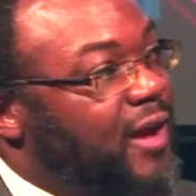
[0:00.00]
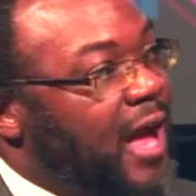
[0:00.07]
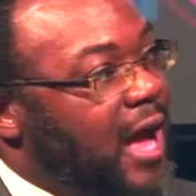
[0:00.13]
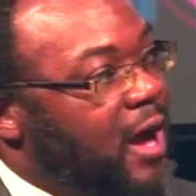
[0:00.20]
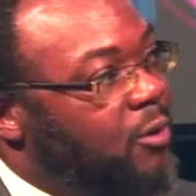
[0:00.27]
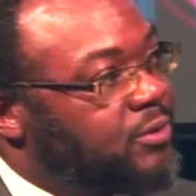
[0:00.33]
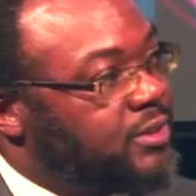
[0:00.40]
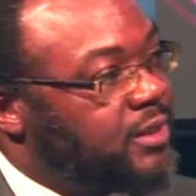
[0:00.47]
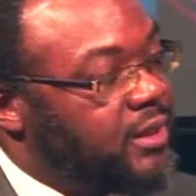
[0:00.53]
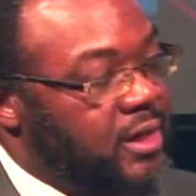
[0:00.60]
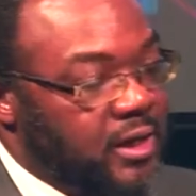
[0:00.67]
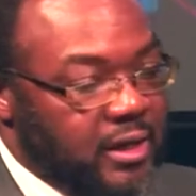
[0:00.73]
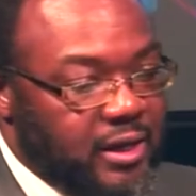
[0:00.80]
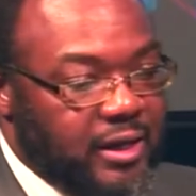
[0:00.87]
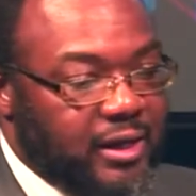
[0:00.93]
housing.
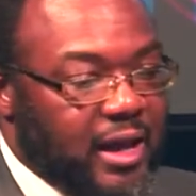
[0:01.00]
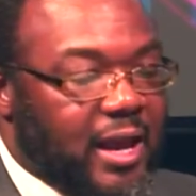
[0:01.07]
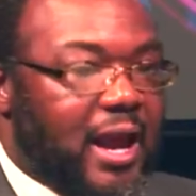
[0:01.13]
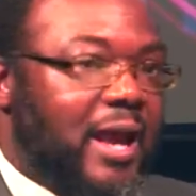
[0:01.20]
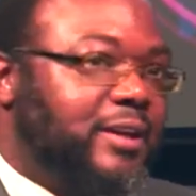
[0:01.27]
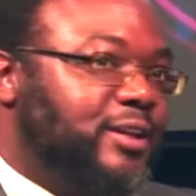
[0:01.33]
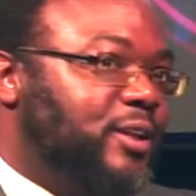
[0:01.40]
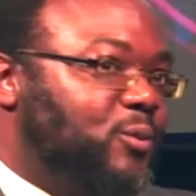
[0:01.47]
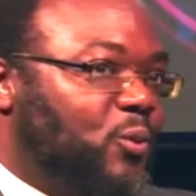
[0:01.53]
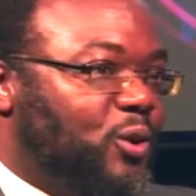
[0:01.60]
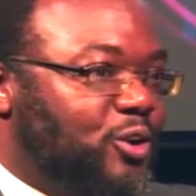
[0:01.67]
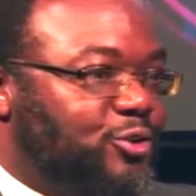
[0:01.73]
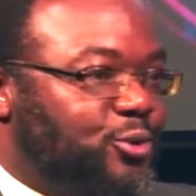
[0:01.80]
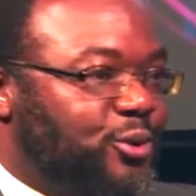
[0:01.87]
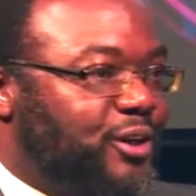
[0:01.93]
And I didn't
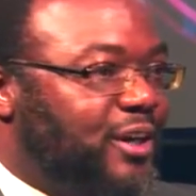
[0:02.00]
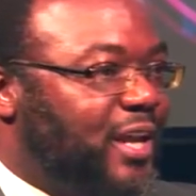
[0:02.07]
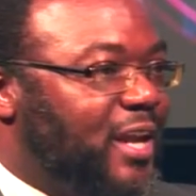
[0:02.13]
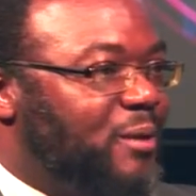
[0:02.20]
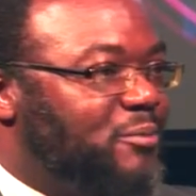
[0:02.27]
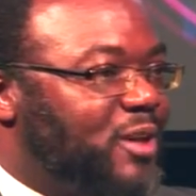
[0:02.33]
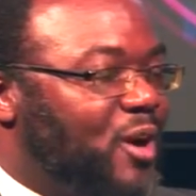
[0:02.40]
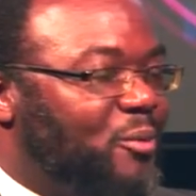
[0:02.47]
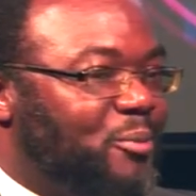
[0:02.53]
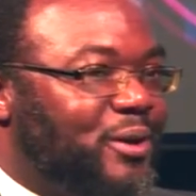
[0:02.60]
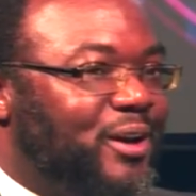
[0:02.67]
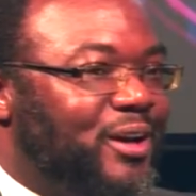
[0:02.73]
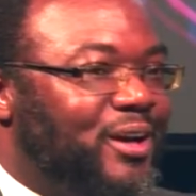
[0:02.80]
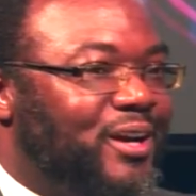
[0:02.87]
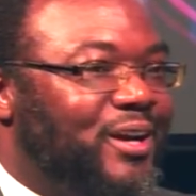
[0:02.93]
want to throw the names out,
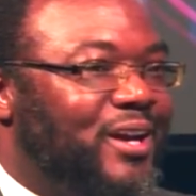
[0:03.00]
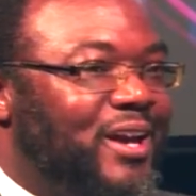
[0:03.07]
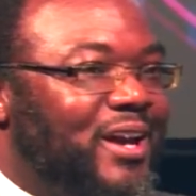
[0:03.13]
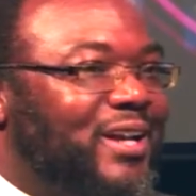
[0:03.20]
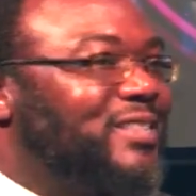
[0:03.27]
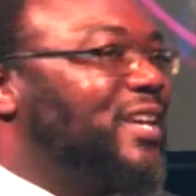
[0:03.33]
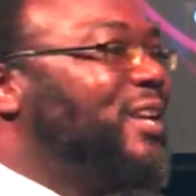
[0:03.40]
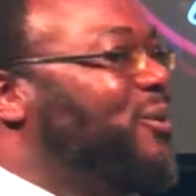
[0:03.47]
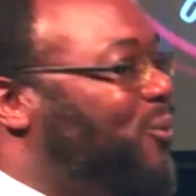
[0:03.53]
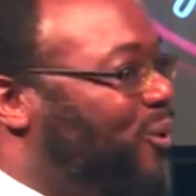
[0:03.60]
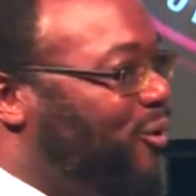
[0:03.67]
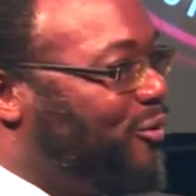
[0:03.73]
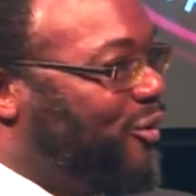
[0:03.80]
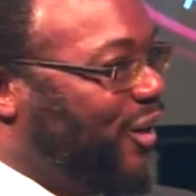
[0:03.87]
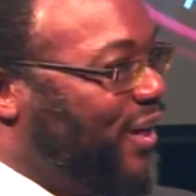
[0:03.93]
but because I didn't
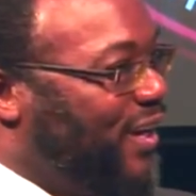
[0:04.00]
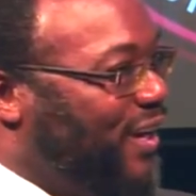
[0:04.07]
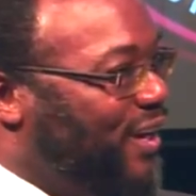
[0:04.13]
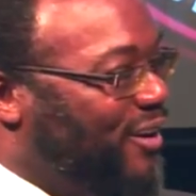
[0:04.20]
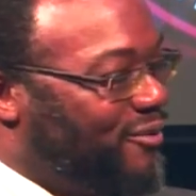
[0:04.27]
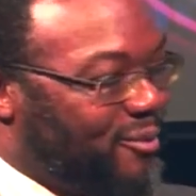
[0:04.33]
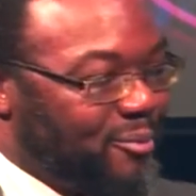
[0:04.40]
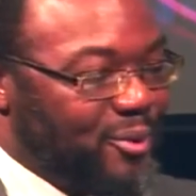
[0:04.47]
want to forget any of them.